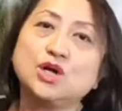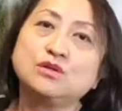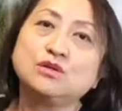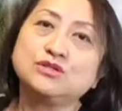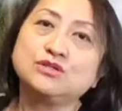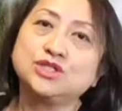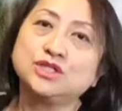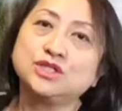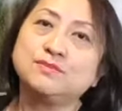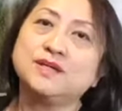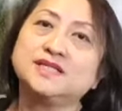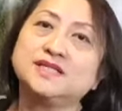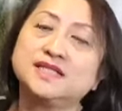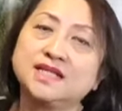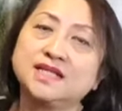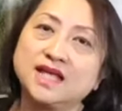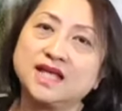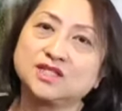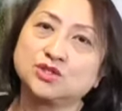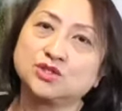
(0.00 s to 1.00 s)
So she
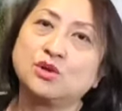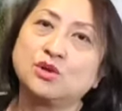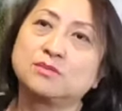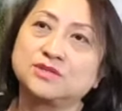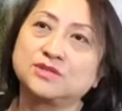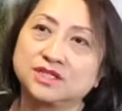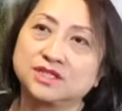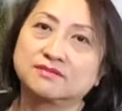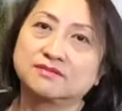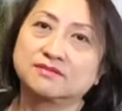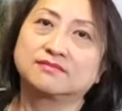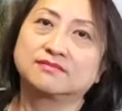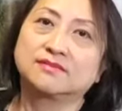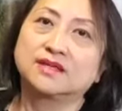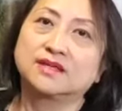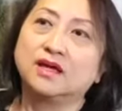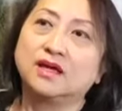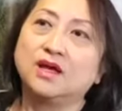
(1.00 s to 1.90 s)
basically has two options.